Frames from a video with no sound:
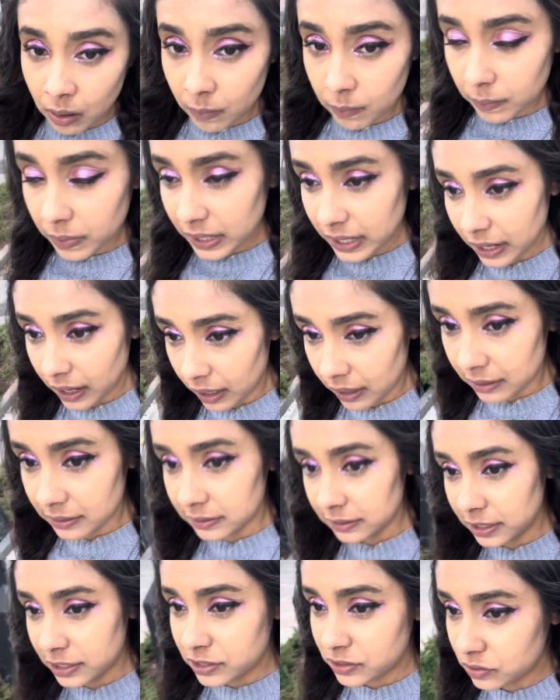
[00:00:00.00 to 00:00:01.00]
But yeah,
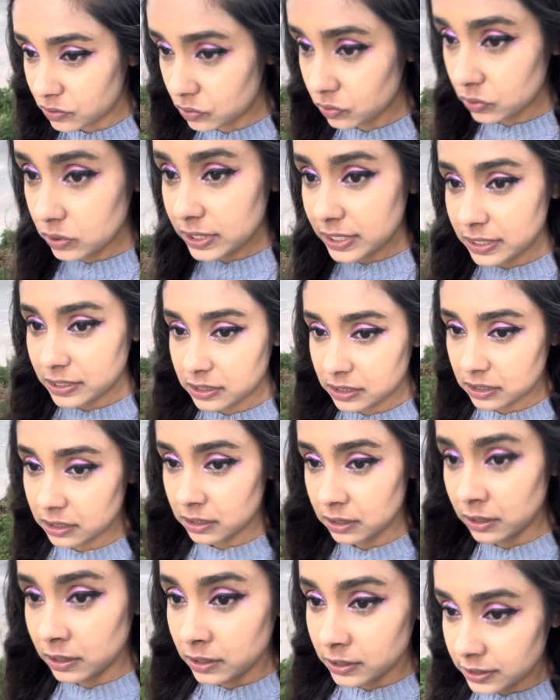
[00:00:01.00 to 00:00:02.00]
let's do this.
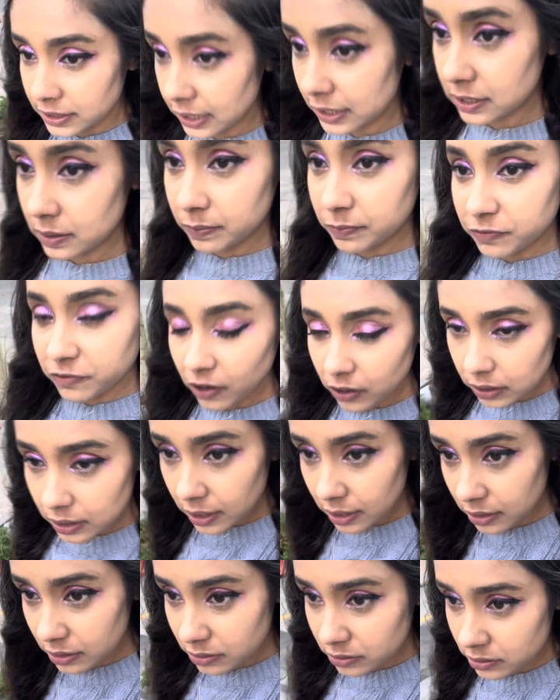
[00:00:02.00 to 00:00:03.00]
Take some
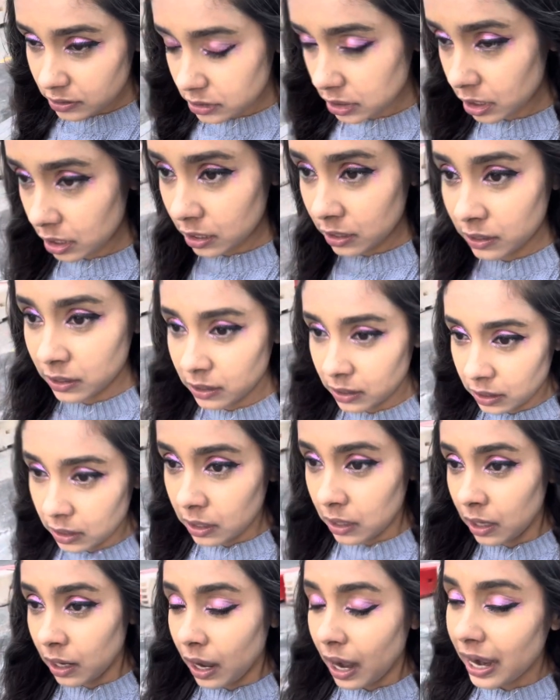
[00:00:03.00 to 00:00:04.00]
photos.
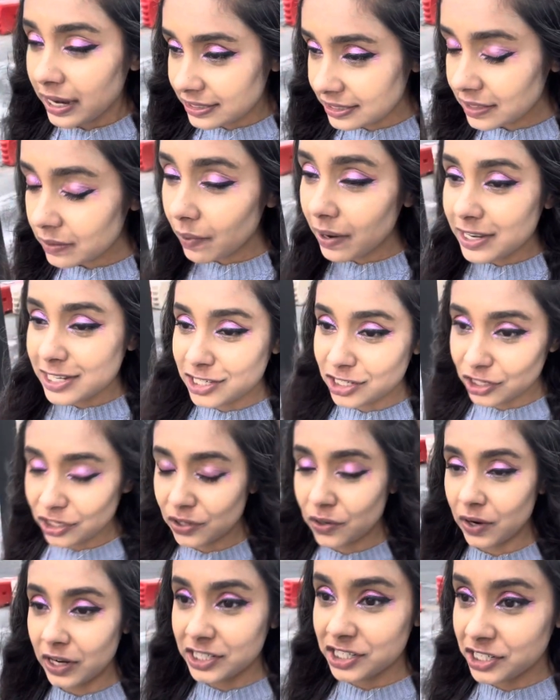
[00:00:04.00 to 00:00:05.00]
I see why it's a good
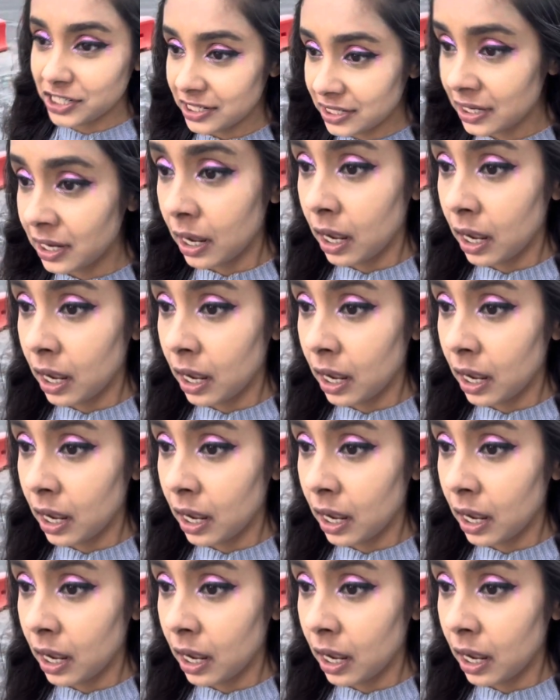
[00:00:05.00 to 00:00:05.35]
question.